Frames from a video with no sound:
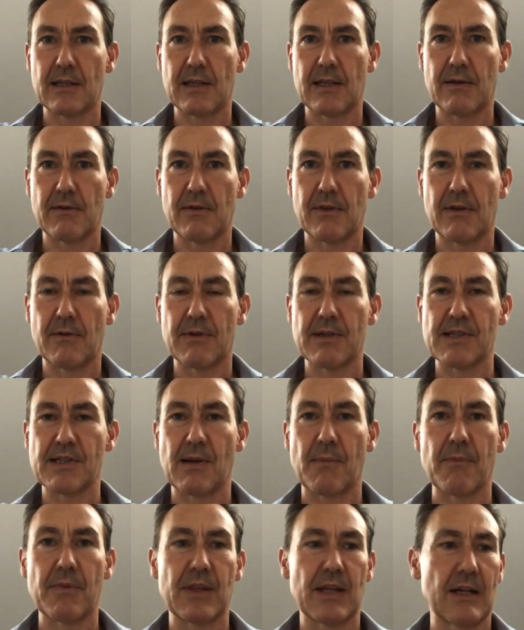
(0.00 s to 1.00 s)
there is
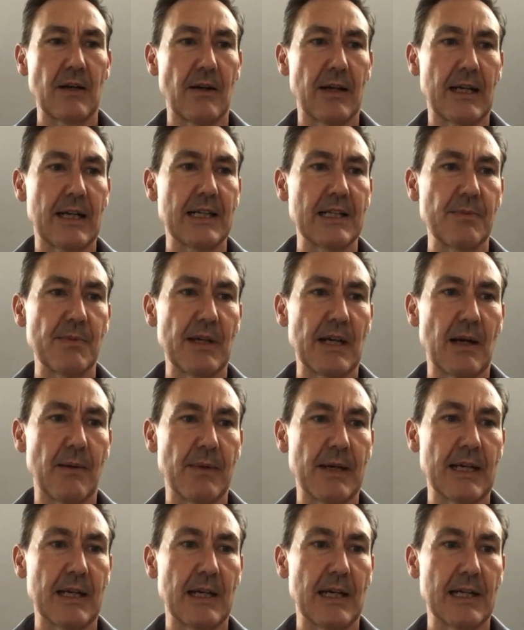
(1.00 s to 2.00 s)
something likely to be
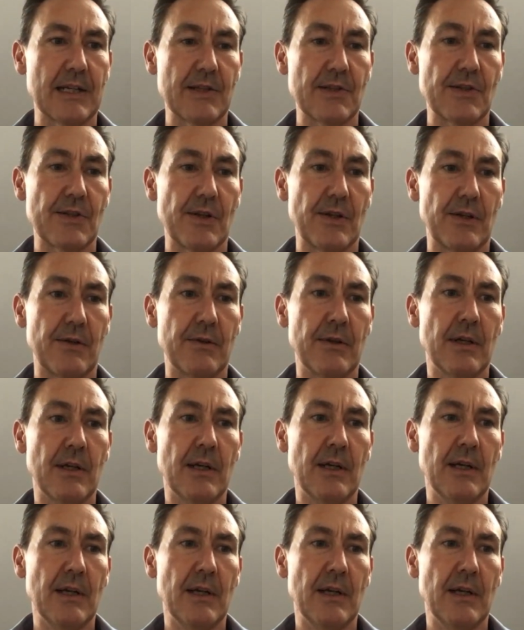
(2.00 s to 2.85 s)
coming soon.